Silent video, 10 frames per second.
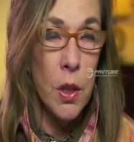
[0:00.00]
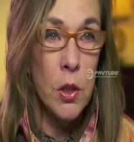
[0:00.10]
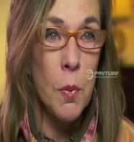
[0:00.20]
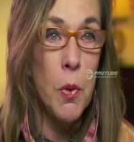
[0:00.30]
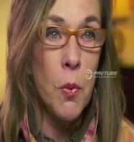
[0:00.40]

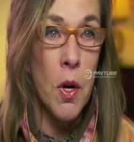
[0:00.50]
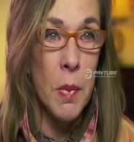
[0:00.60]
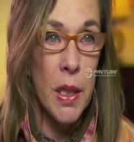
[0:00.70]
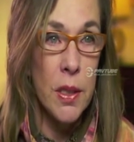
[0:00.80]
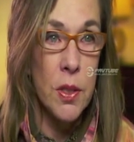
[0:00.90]
global
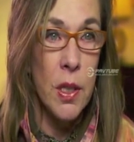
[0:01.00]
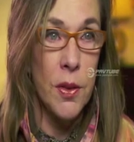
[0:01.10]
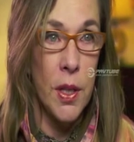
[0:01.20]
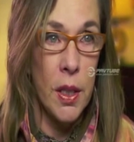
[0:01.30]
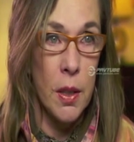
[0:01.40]
warming is
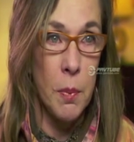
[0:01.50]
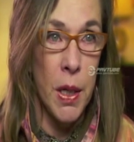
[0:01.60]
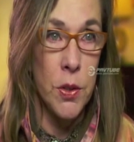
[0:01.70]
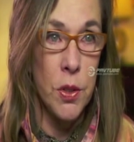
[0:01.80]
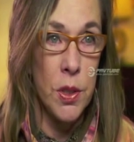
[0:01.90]
nothing
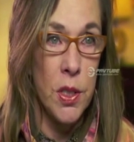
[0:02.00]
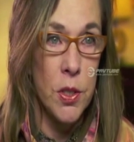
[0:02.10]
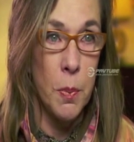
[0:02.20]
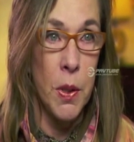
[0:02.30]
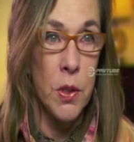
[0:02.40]
compared to the
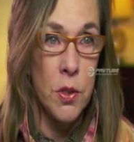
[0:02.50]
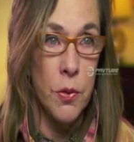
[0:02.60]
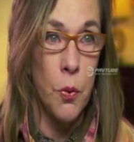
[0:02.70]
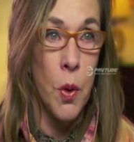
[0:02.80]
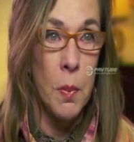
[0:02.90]
disappearance
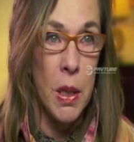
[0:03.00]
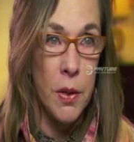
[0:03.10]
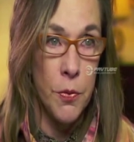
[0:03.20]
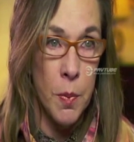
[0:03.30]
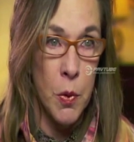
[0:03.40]
of
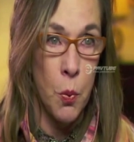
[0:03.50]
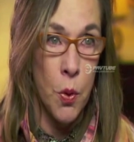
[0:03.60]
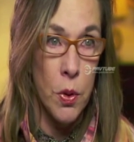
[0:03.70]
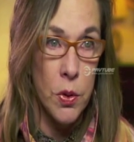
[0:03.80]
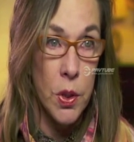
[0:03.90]
women from the
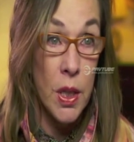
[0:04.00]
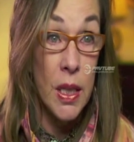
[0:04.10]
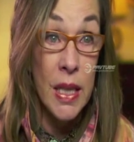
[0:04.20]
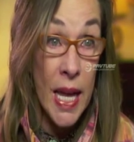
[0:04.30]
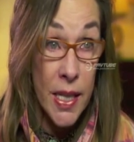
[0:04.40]
world.
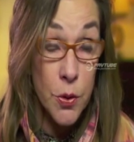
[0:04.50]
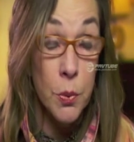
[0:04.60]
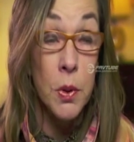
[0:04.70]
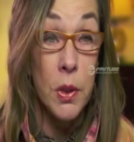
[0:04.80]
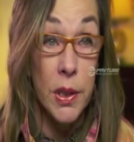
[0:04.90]
And that's
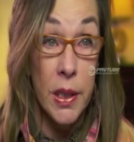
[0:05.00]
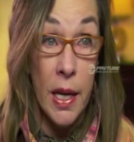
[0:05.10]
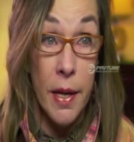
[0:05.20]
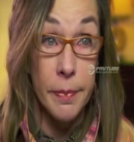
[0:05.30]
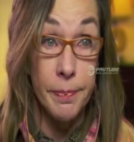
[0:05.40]
what we're looking
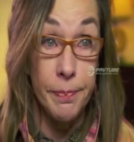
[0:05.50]
at.